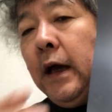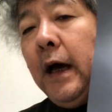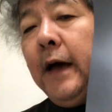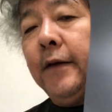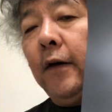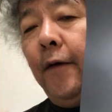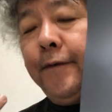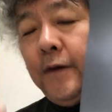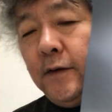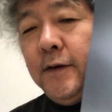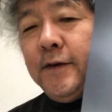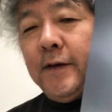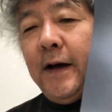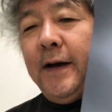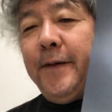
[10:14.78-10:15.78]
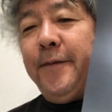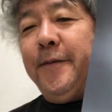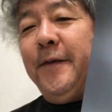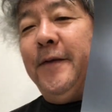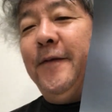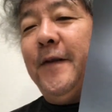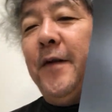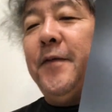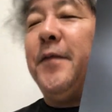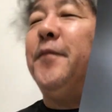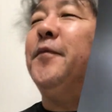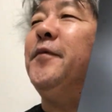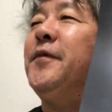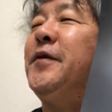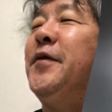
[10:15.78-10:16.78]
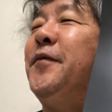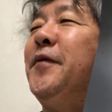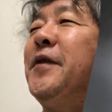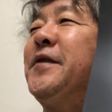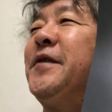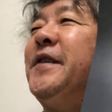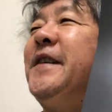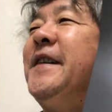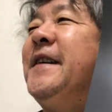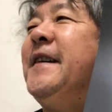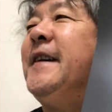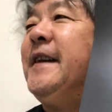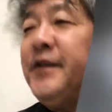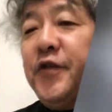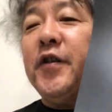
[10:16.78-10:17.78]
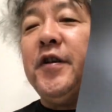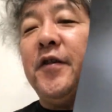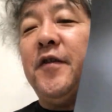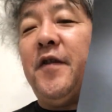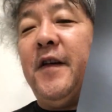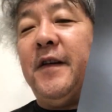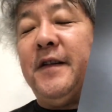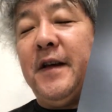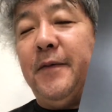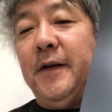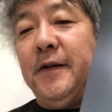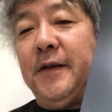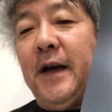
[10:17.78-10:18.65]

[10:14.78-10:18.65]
And of course, one of the most intriguing things about